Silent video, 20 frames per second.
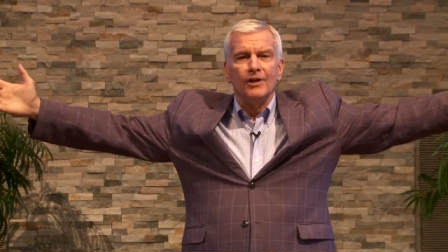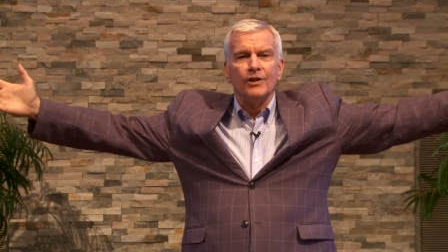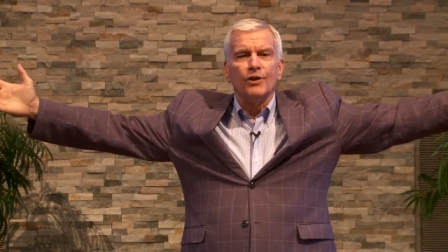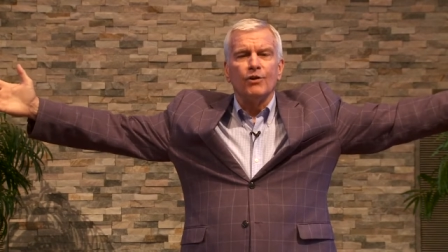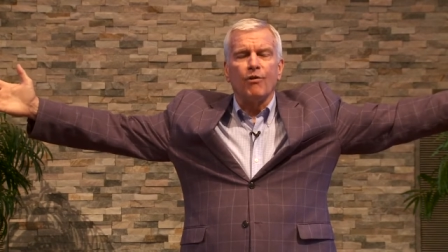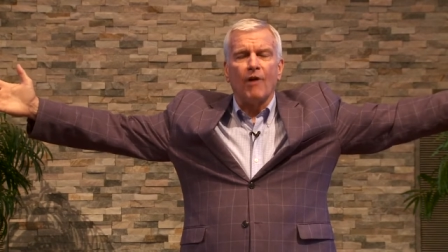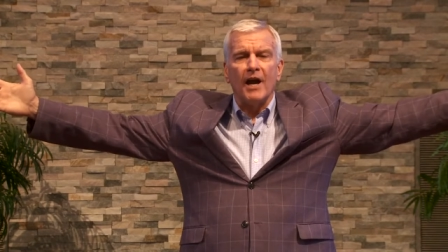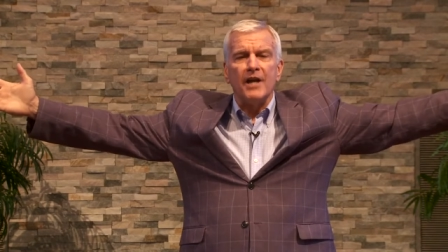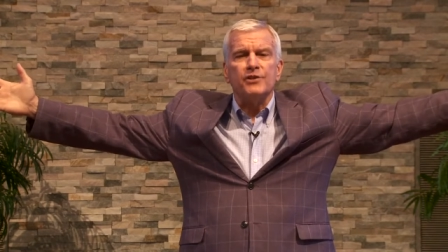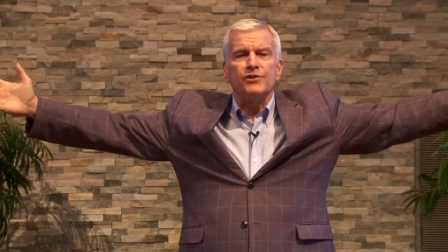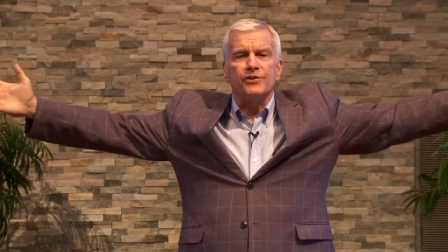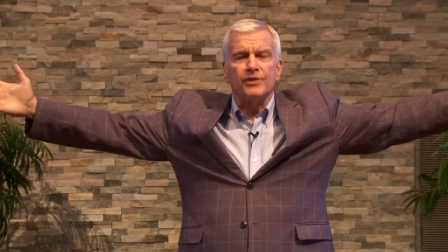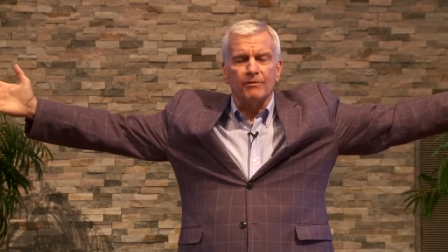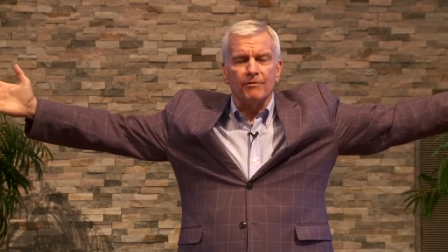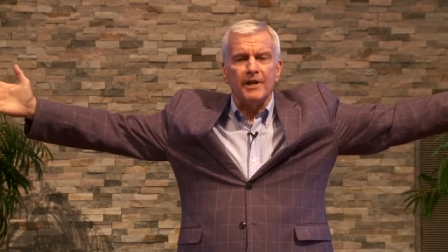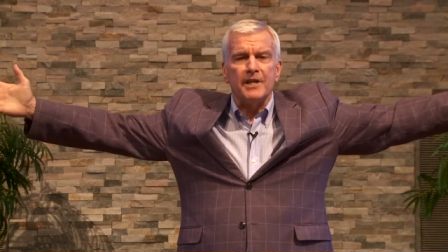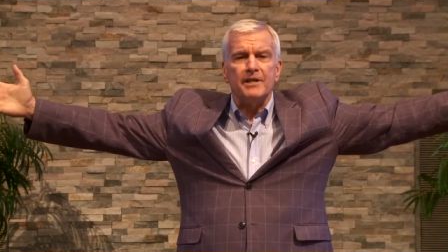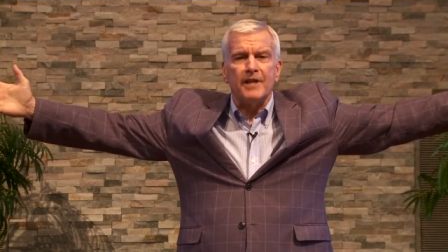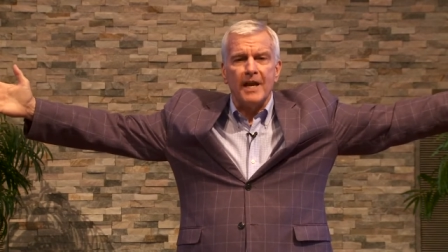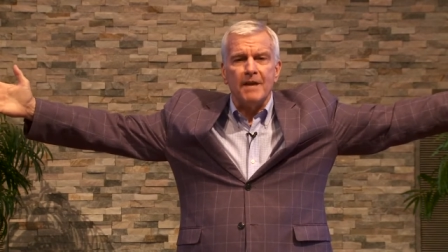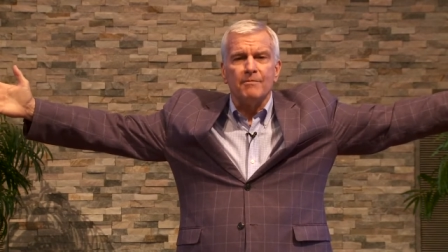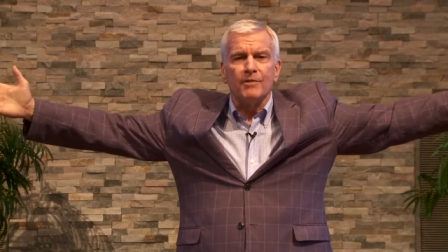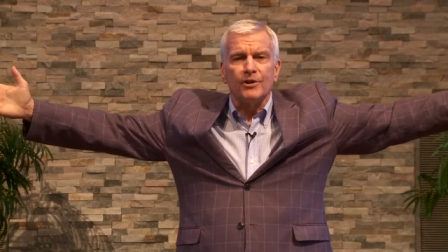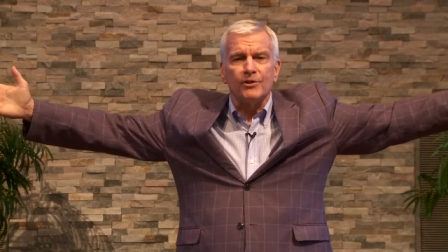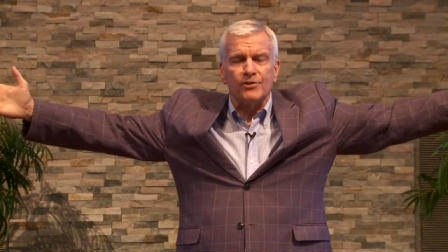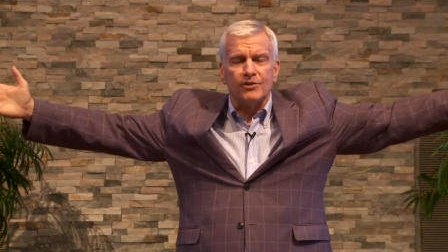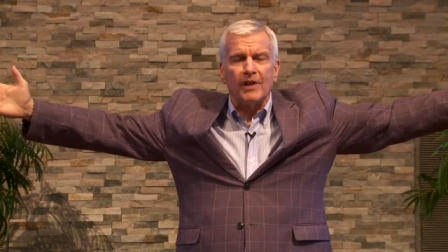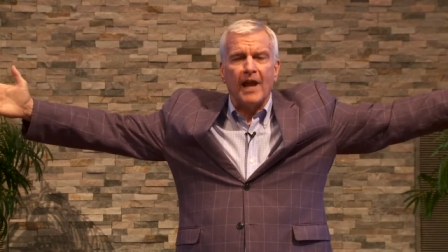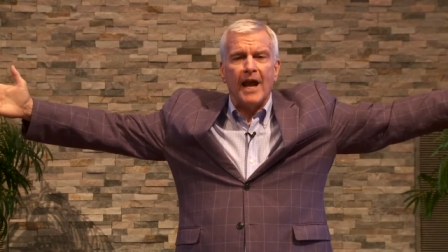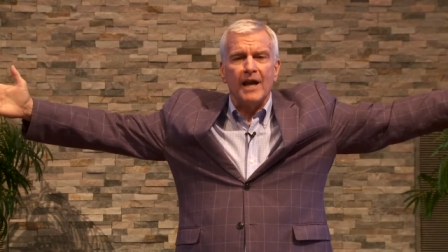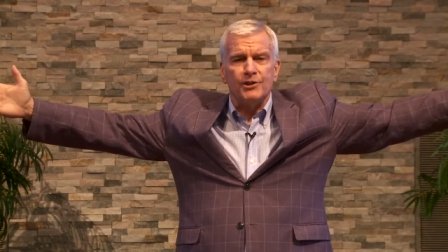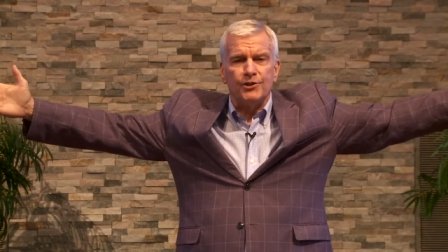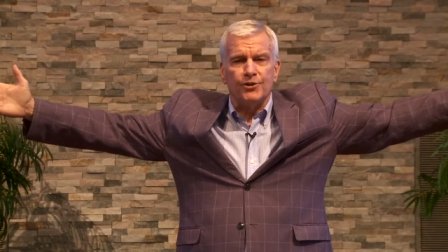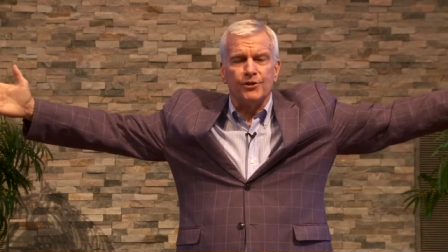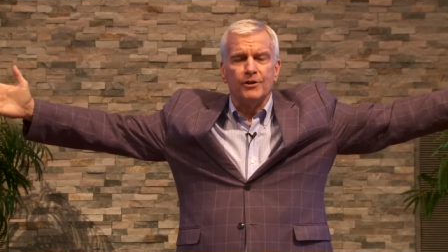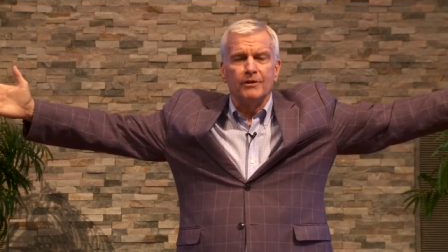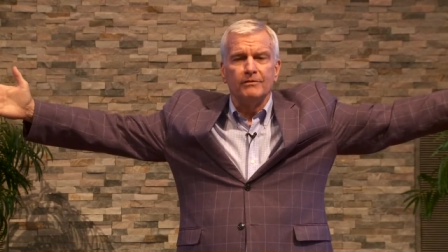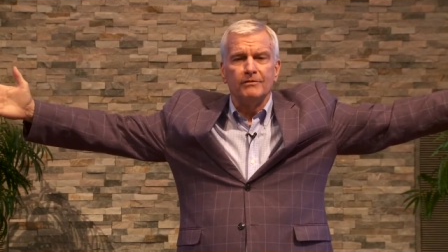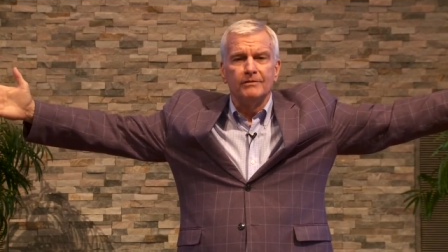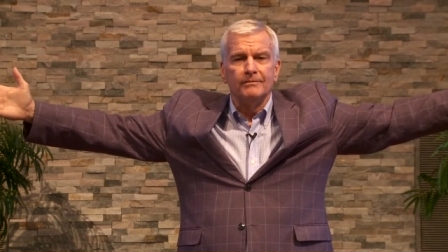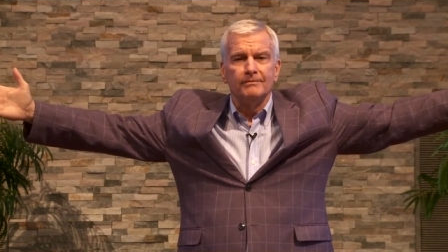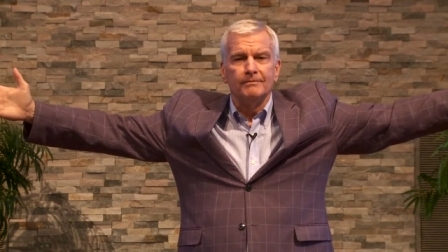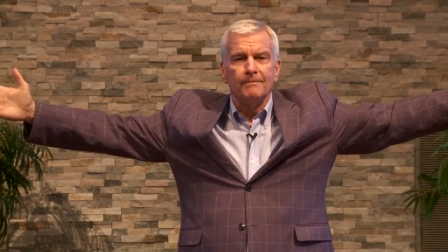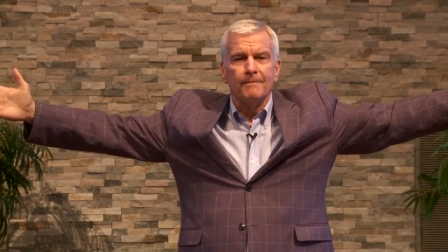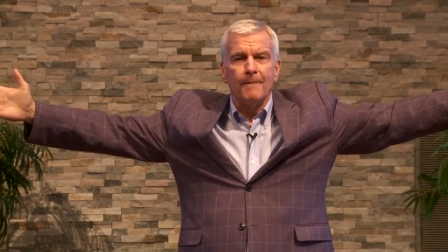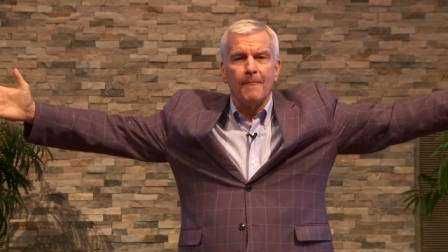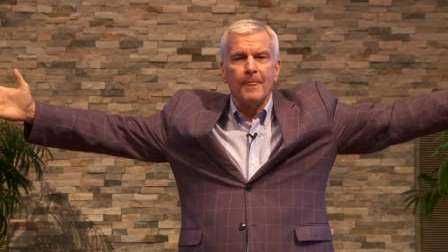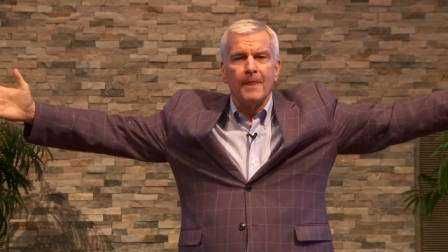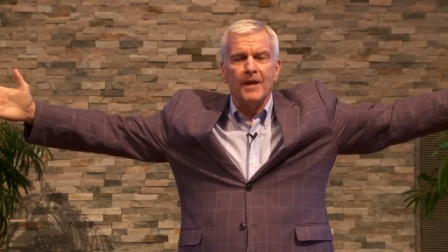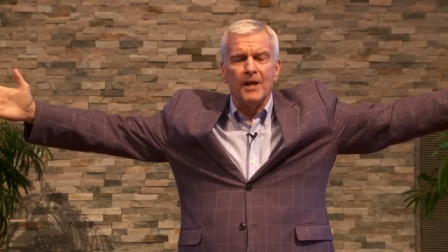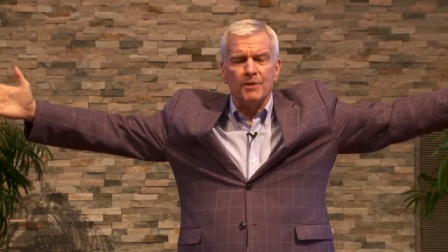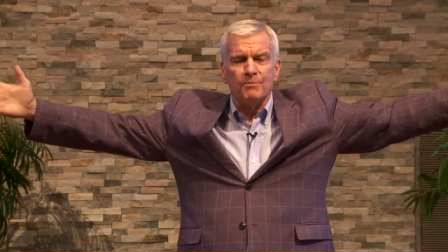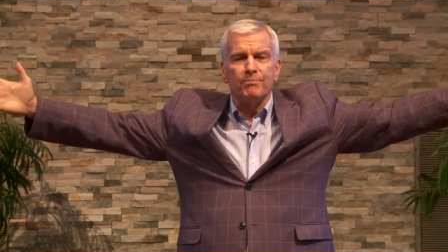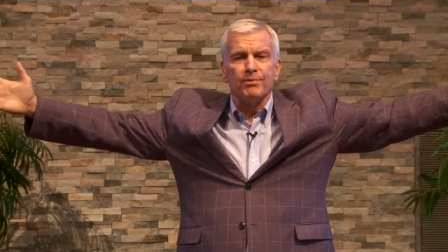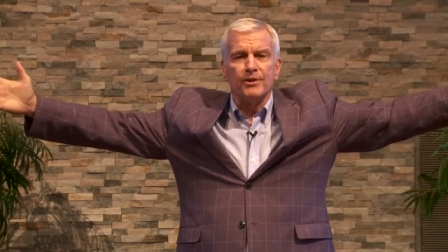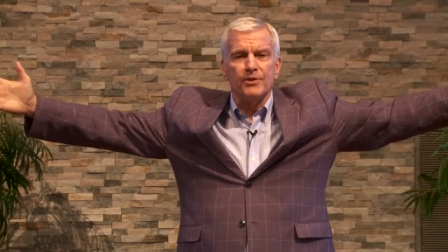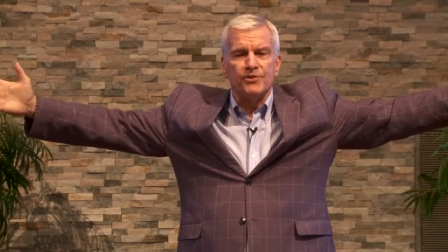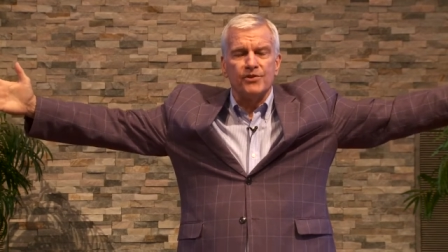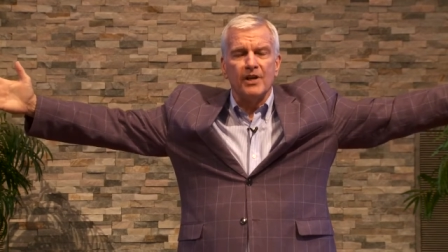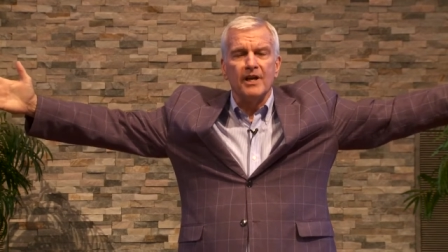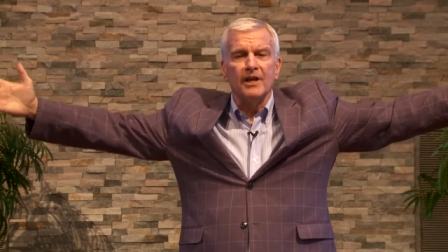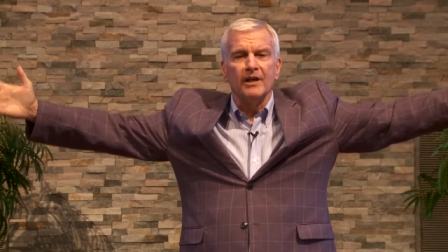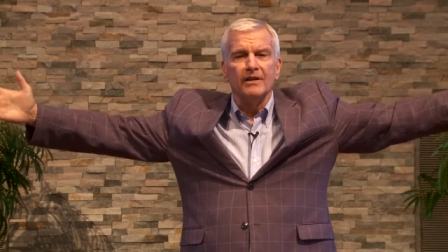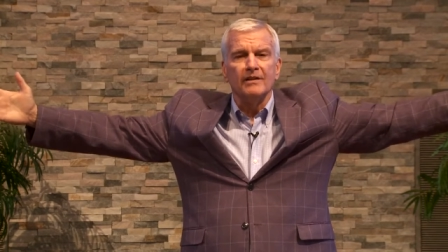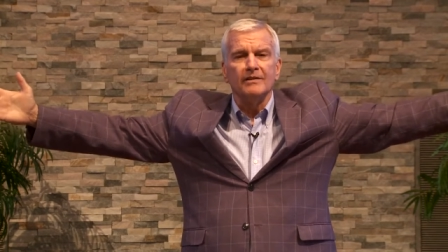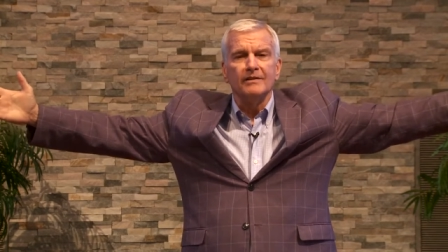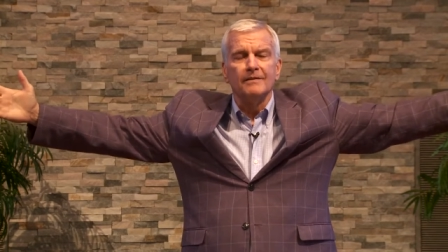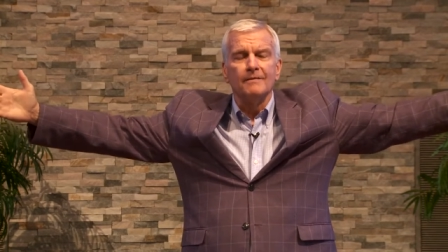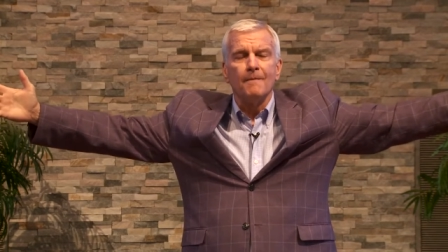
Christ the Redeemer statue in Brazil